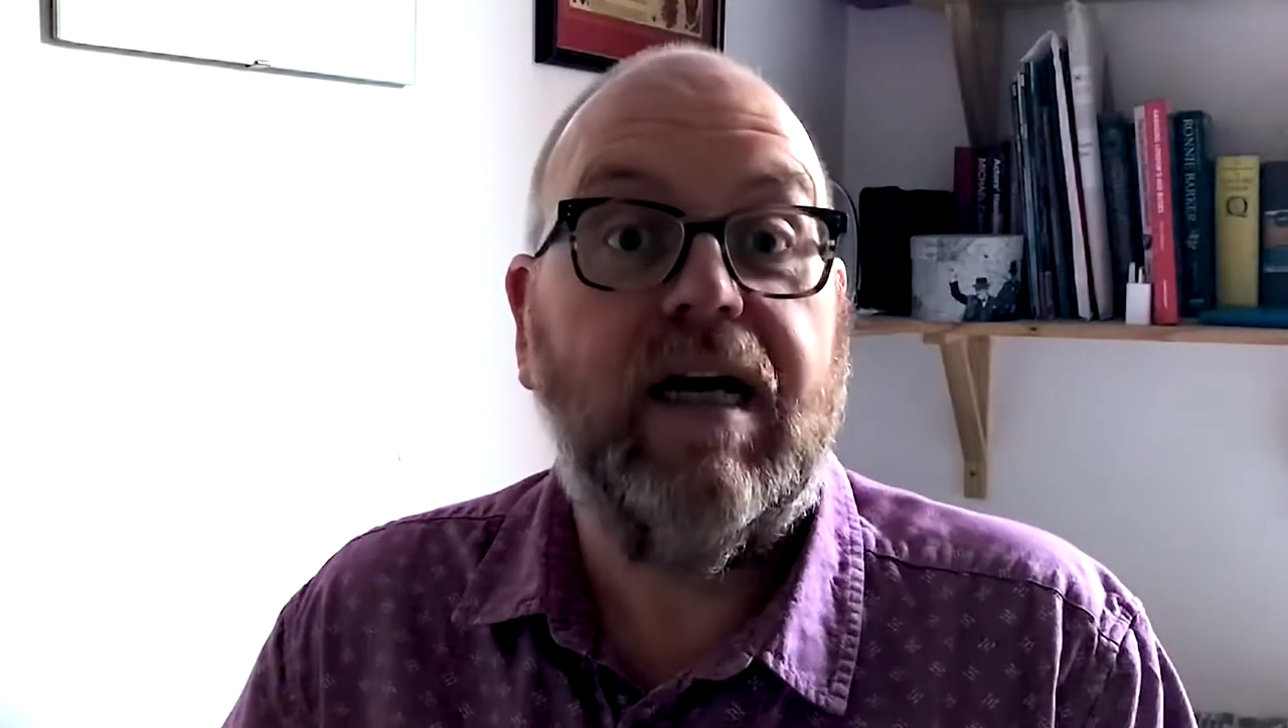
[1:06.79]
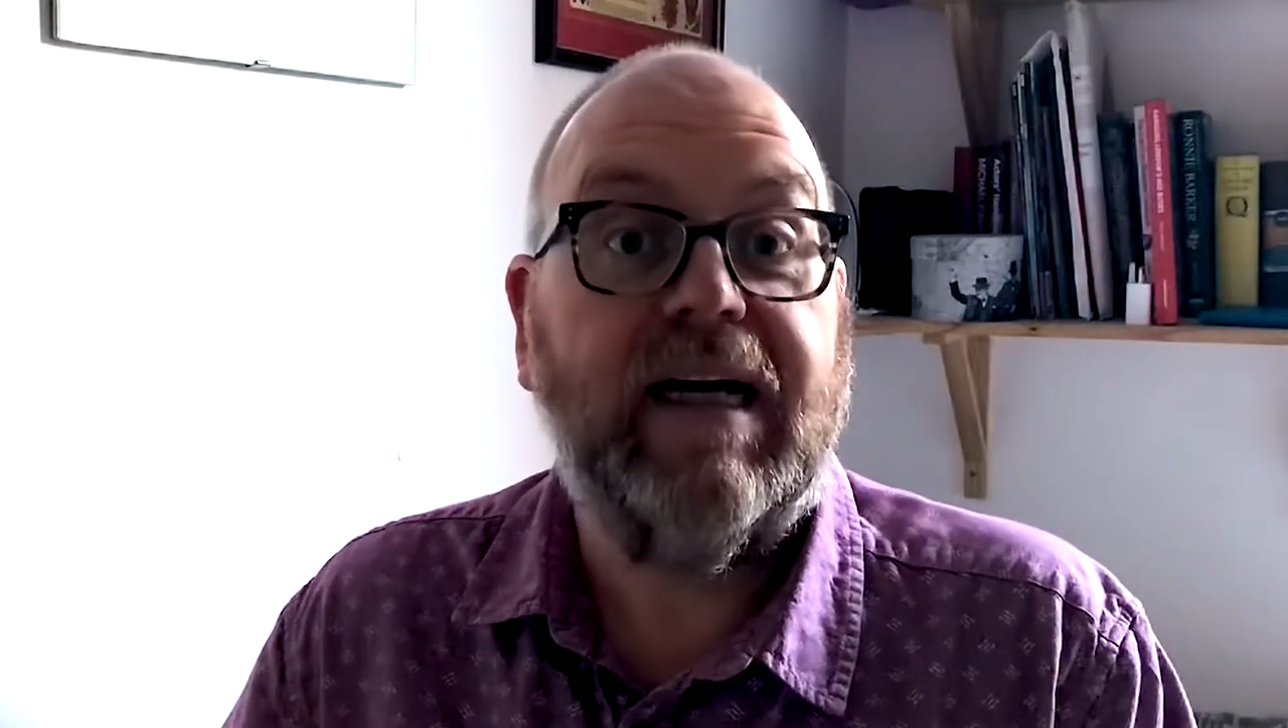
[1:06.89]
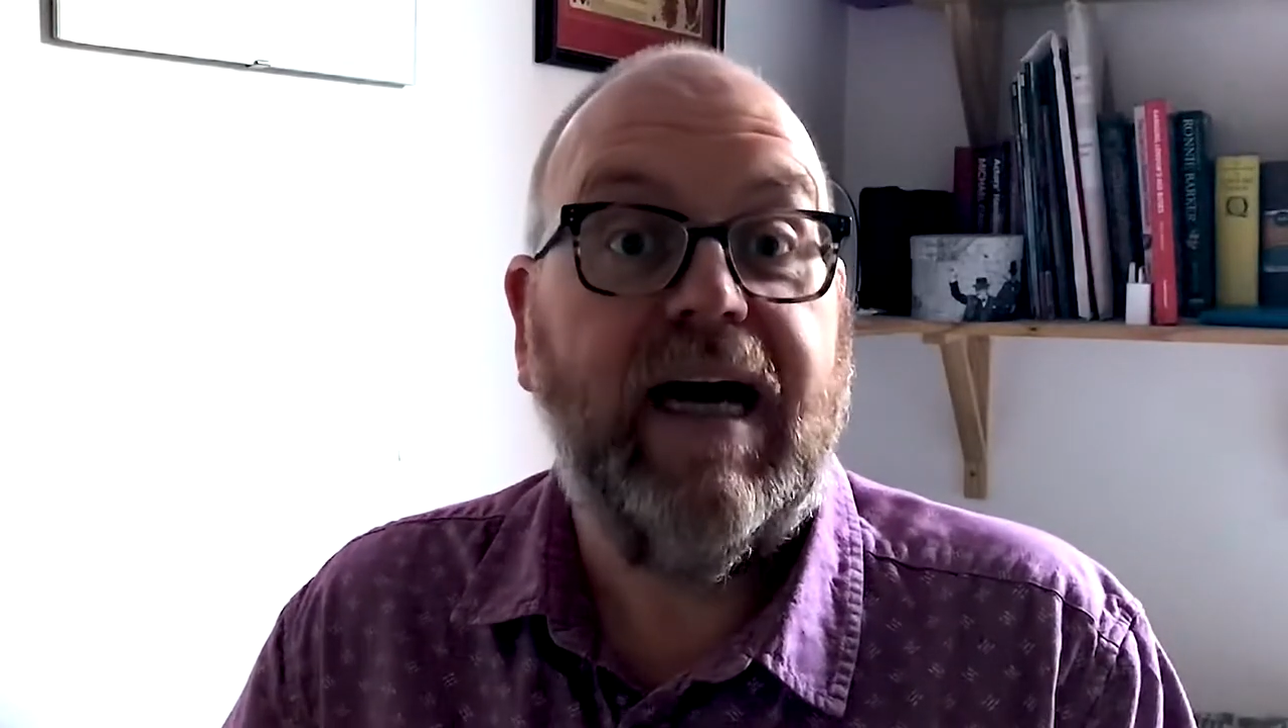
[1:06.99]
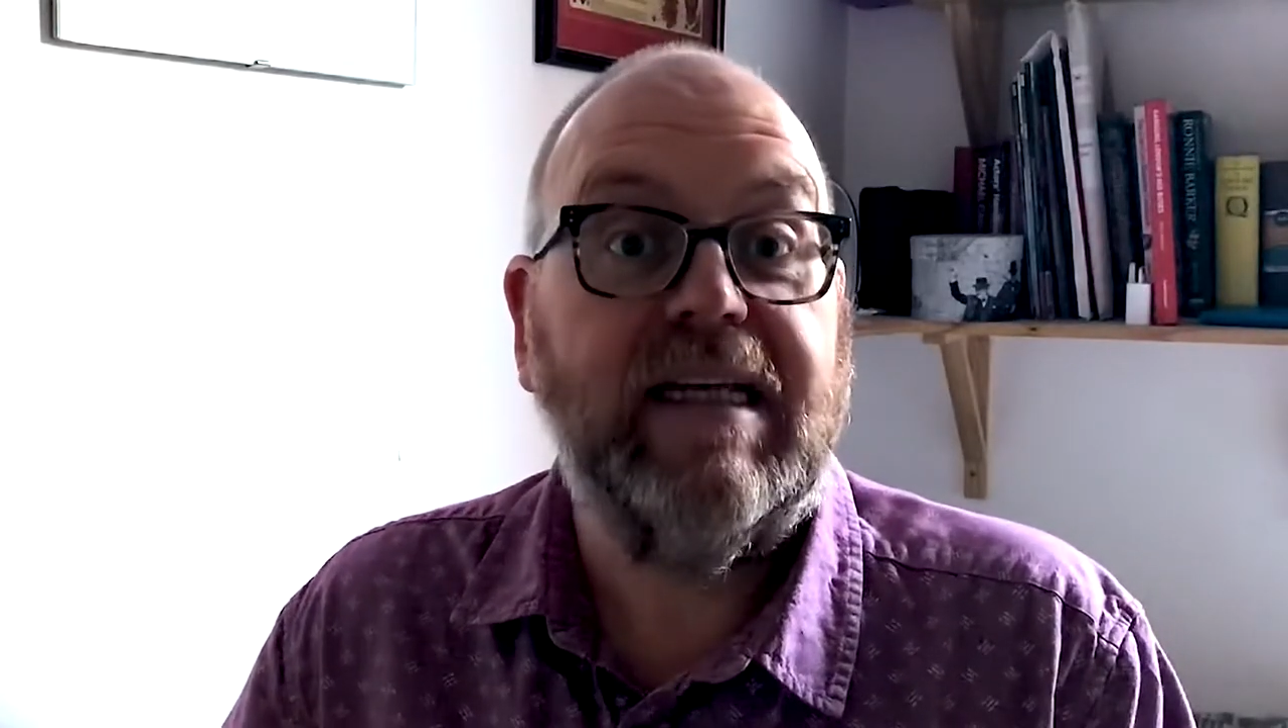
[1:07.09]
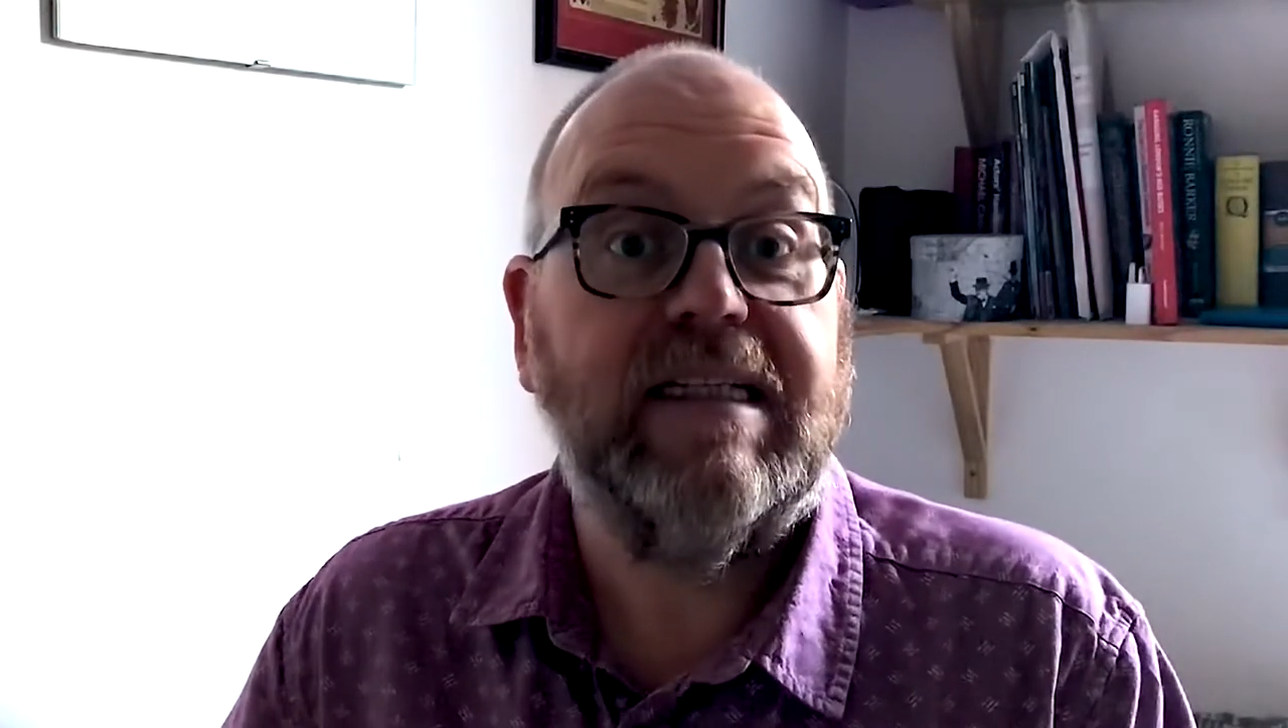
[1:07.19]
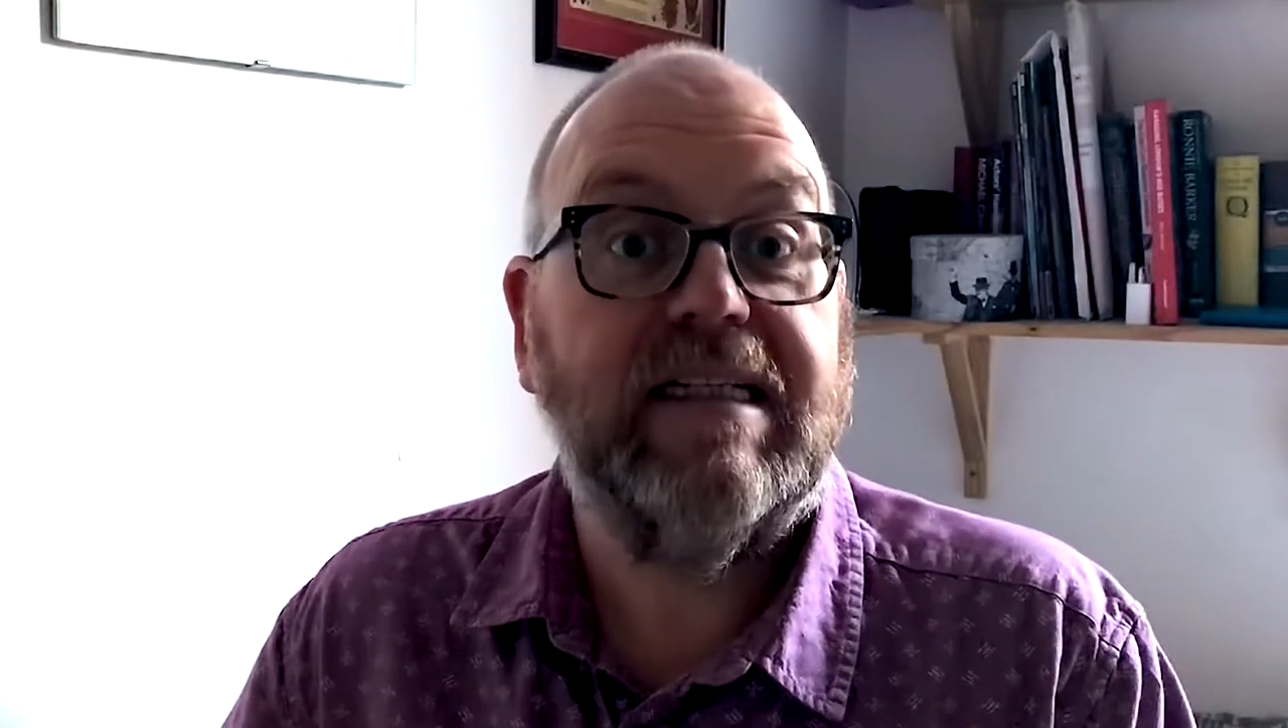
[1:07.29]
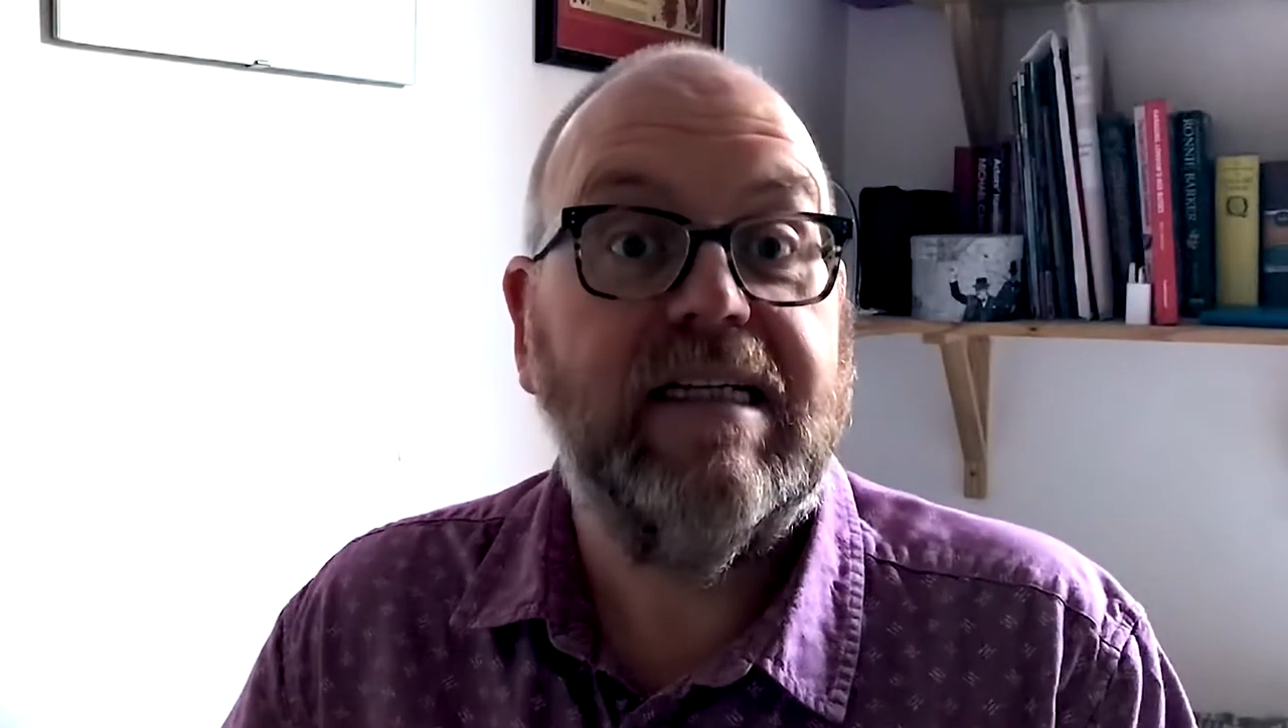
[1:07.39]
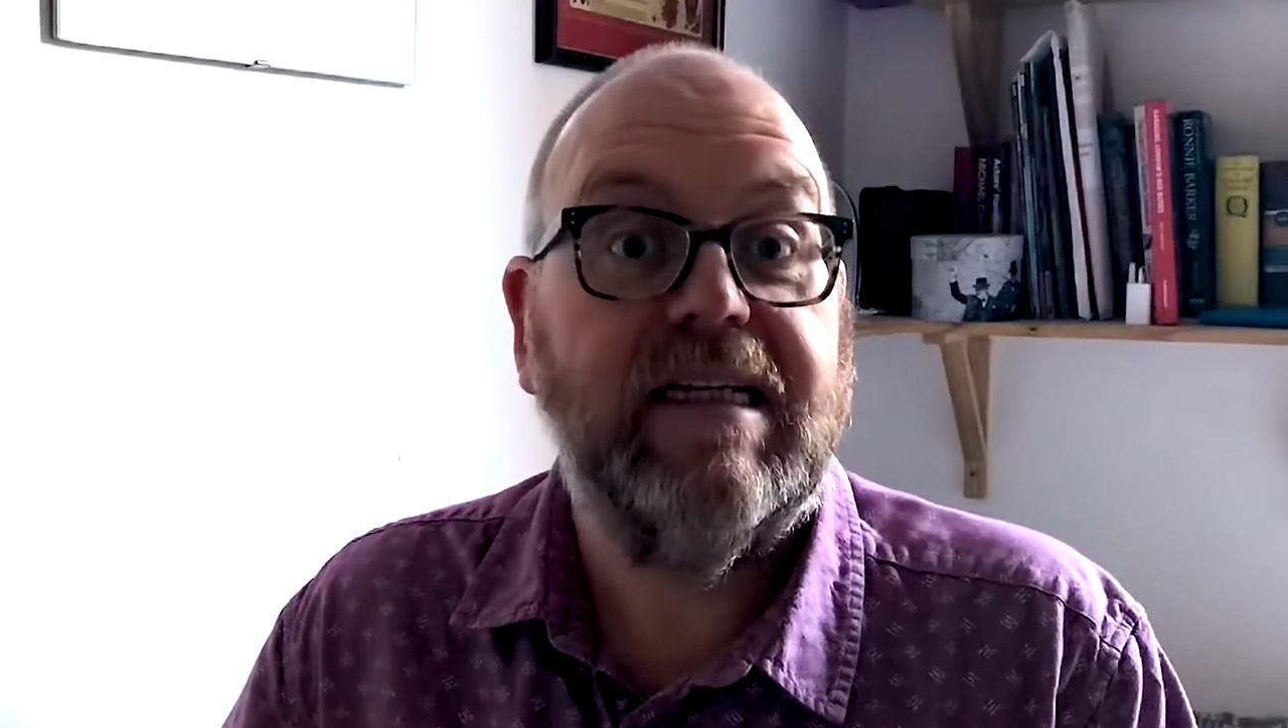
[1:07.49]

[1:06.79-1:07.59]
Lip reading: against